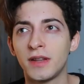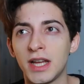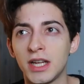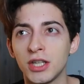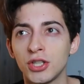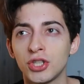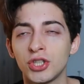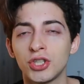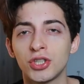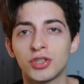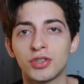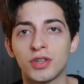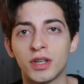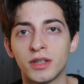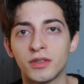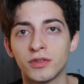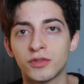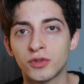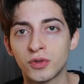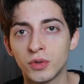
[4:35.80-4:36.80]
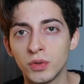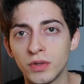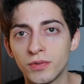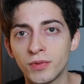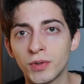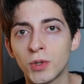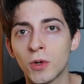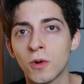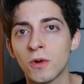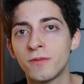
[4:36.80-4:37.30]
flash,
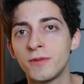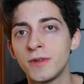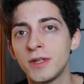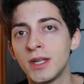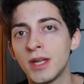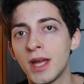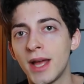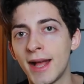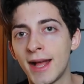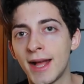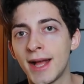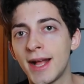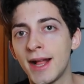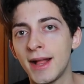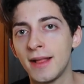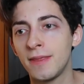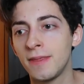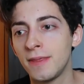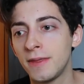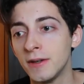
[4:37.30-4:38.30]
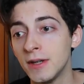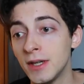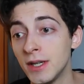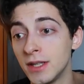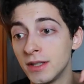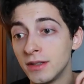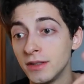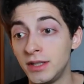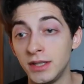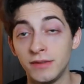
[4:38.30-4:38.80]
studio photography, and
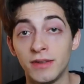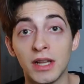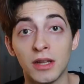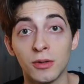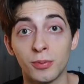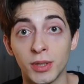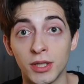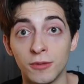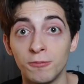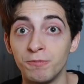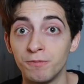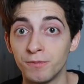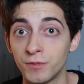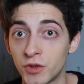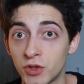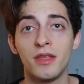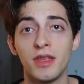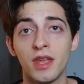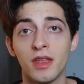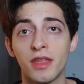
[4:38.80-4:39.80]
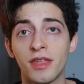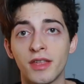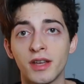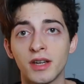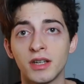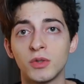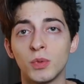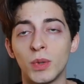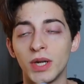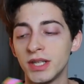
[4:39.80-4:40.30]
developing. The
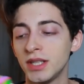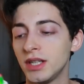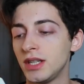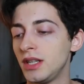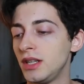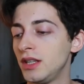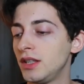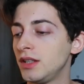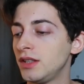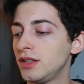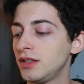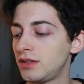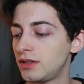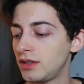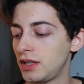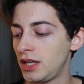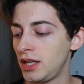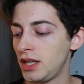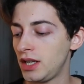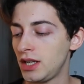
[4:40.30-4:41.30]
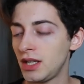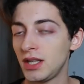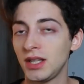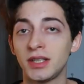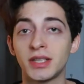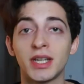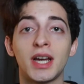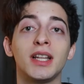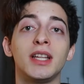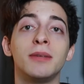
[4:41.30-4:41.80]
third one is
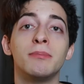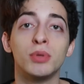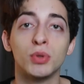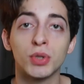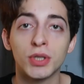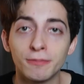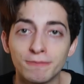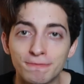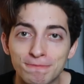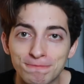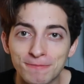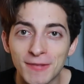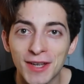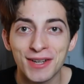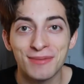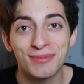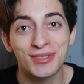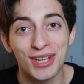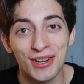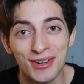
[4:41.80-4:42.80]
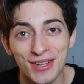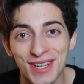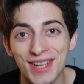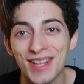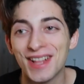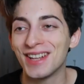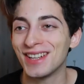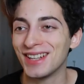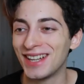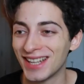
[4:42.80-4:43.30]
a Italian book I'm
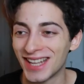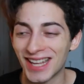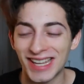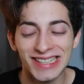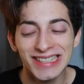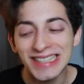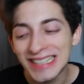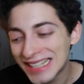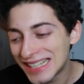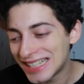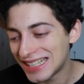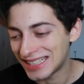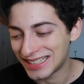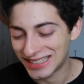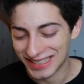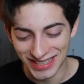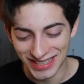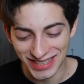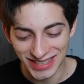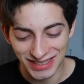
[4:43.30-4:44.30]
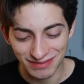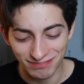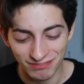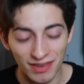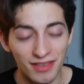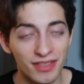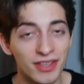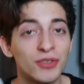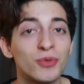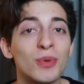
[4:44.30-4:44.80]
sorry again. Um,
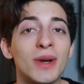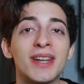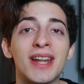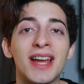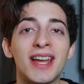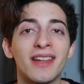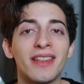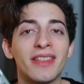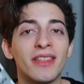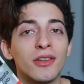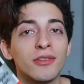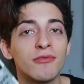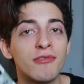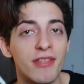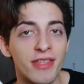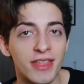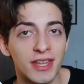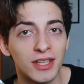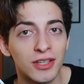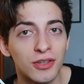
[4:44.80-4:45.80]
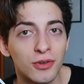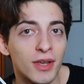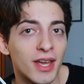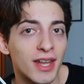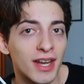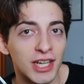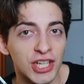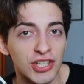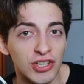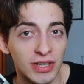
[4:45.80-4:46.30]
this one I don't think you
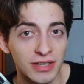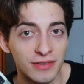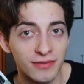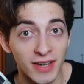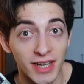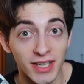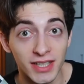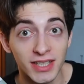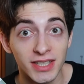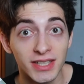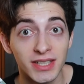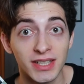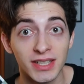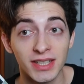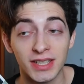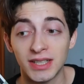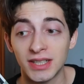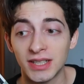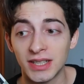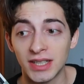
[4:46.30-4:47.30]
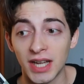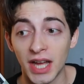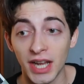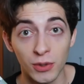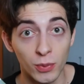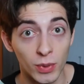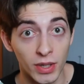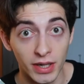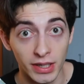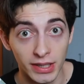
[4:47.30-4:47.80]
can actually find it uh,
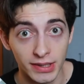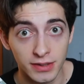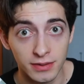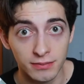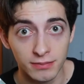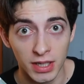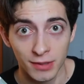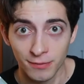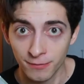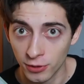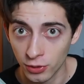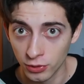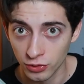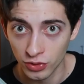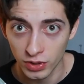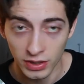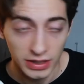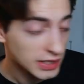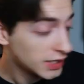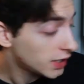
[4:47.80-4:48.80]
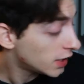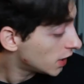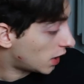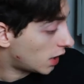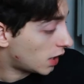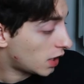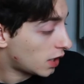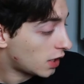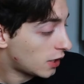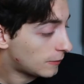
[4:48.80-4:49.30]
anywhere else, unfortunately.
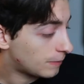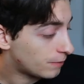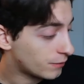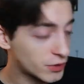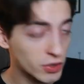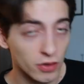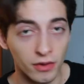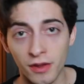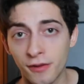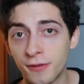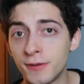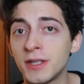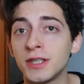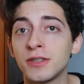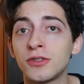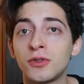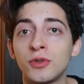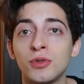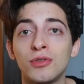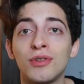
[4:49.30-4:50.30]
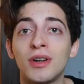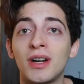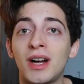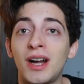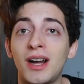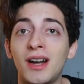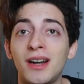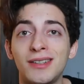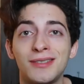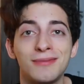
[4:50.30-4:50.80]
Um, so the first two
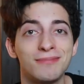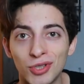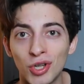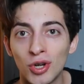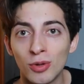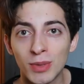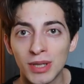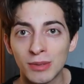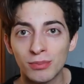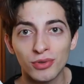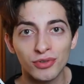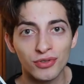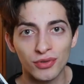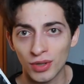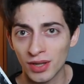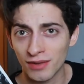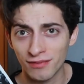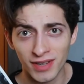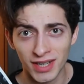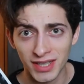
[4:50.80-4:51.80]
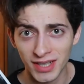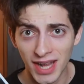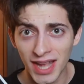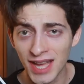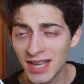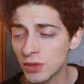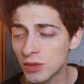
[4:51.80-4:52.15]
are normal books you can find